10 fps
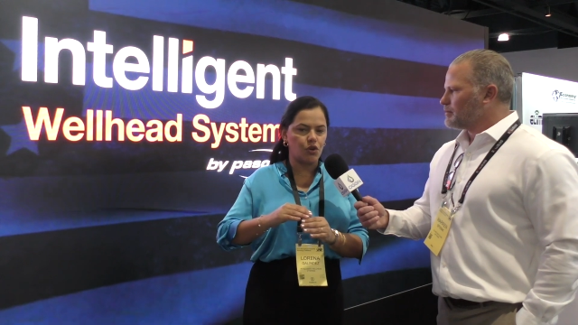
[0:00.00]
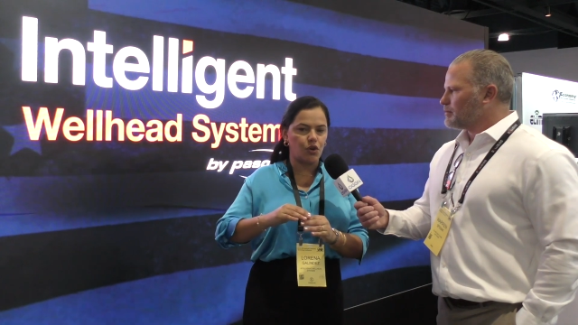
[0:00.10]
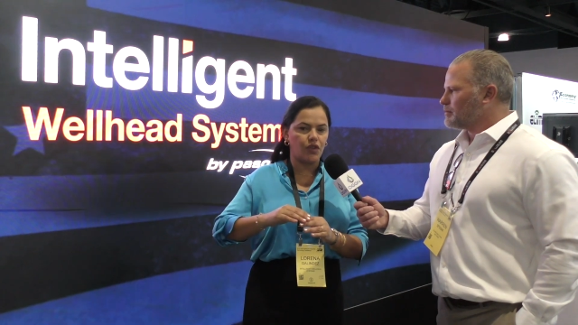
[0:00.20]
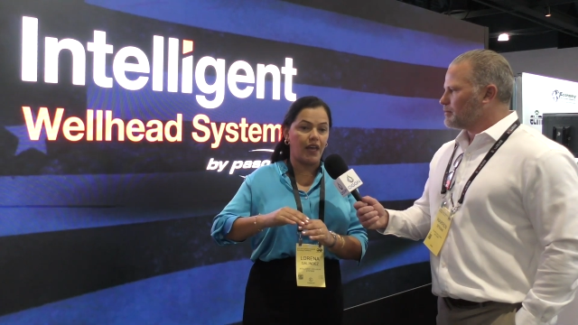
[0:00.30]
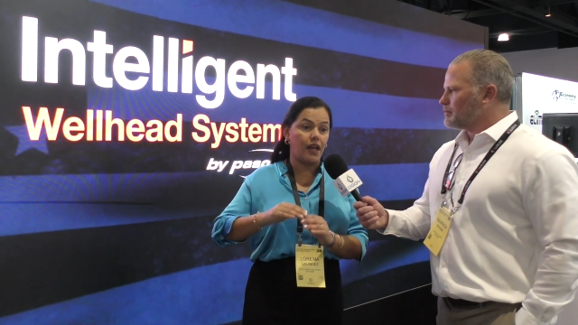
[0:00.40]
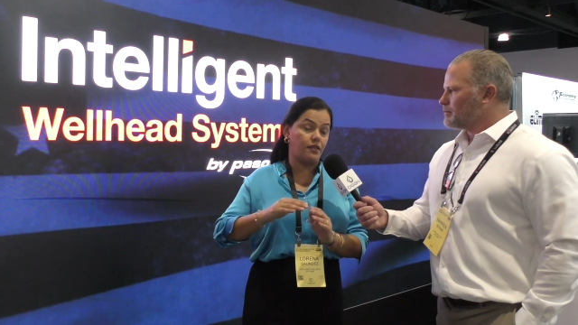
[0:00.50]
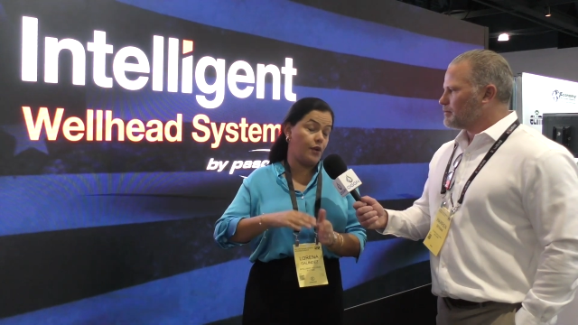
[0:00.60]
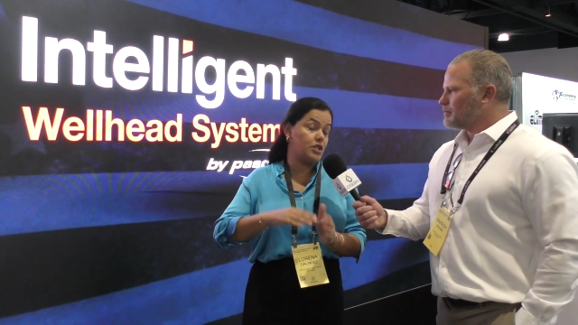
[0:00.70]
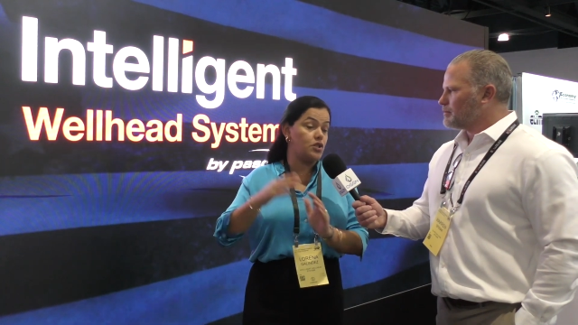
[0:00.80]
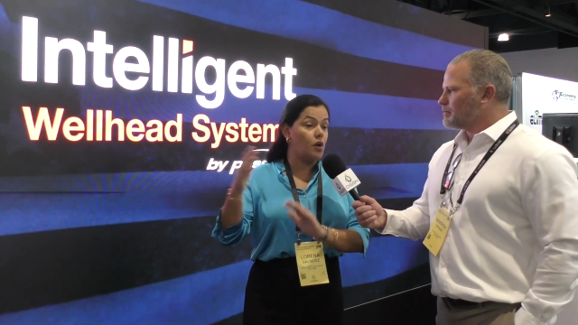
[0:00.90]
Speaker 1: sure that
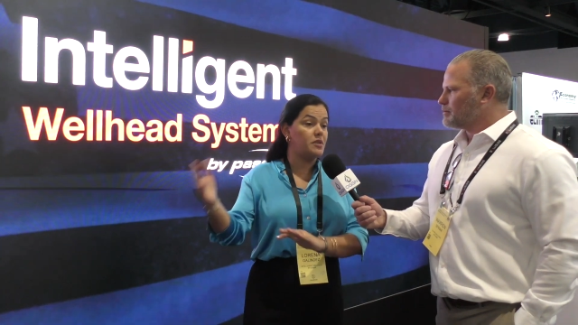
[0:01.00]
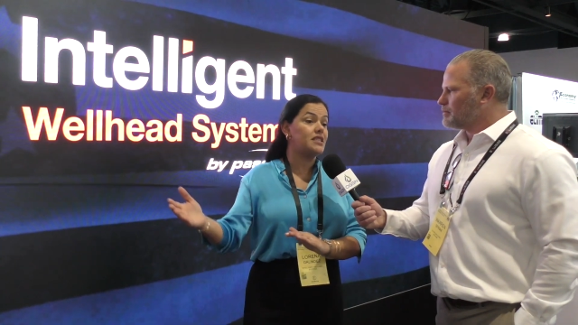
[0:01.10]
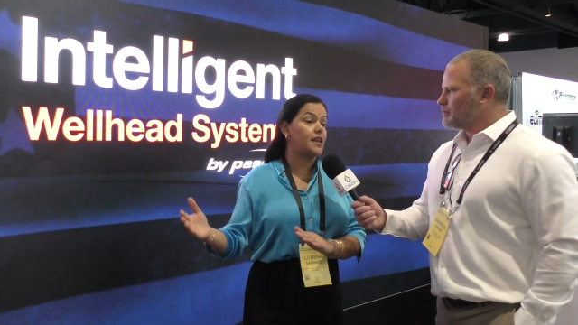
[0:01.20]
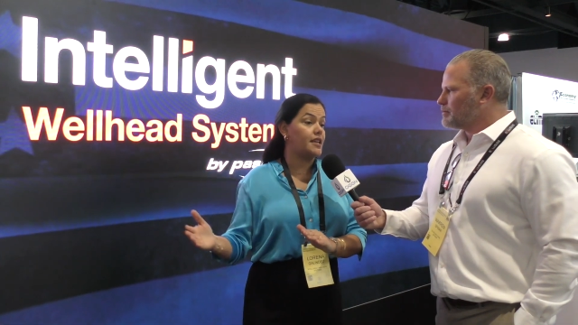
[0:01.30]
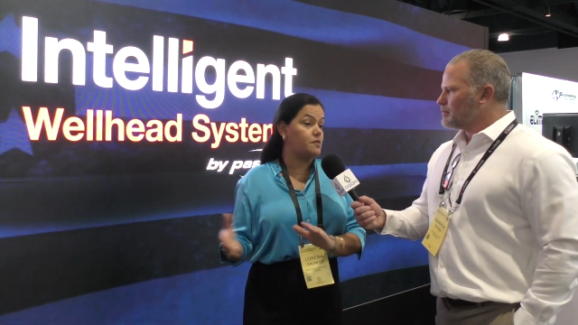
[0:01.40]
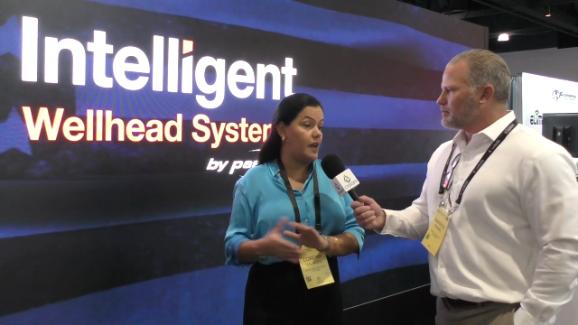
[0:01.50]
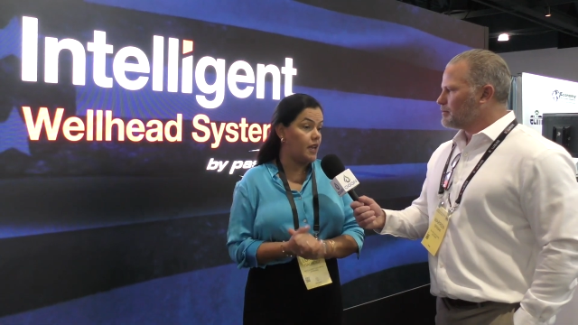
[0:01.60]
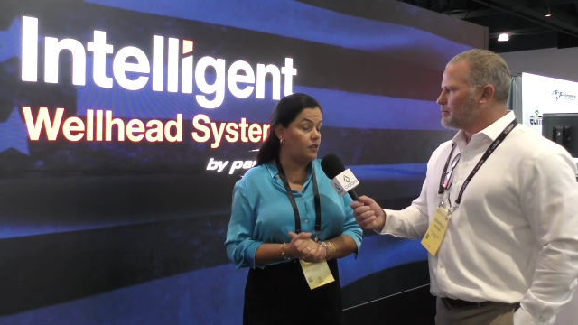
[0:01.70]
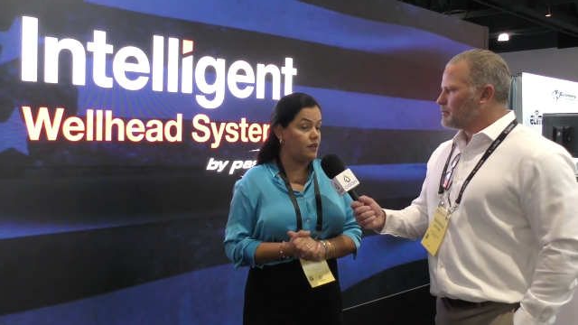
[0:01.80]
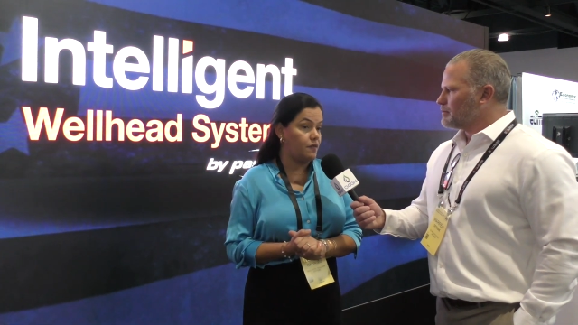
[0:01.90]
there is no mistakes
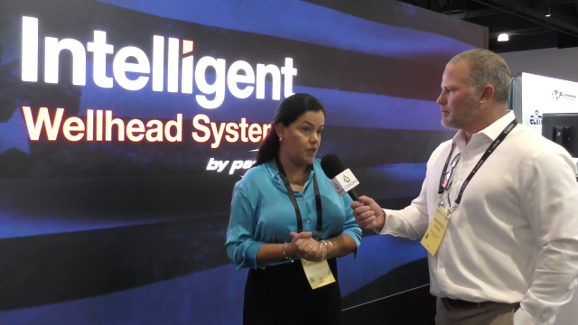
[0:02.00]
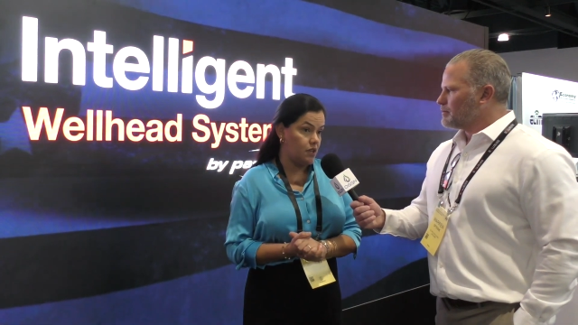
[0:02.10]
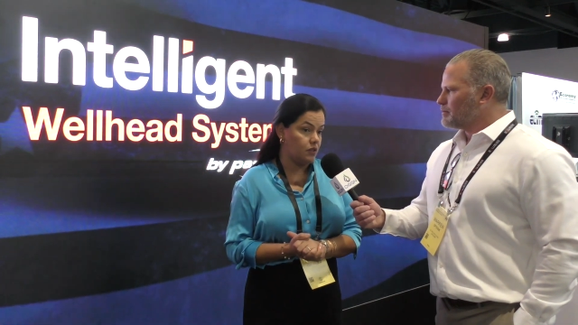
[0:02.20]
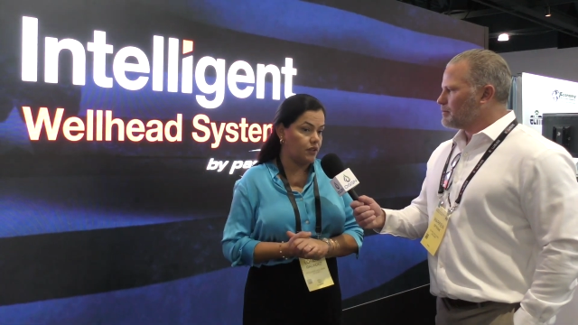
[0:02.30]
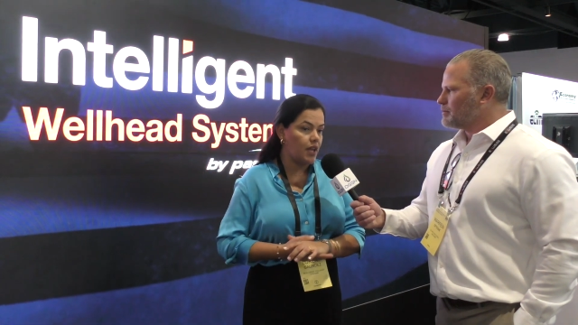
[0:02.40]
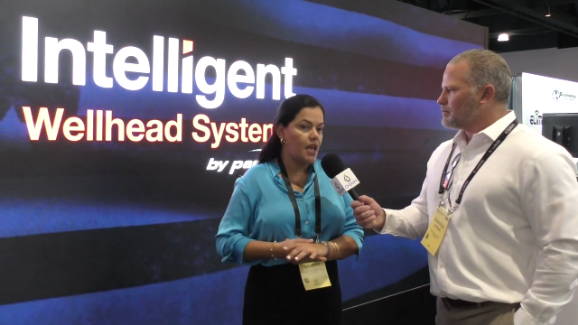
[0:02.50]
made on the field.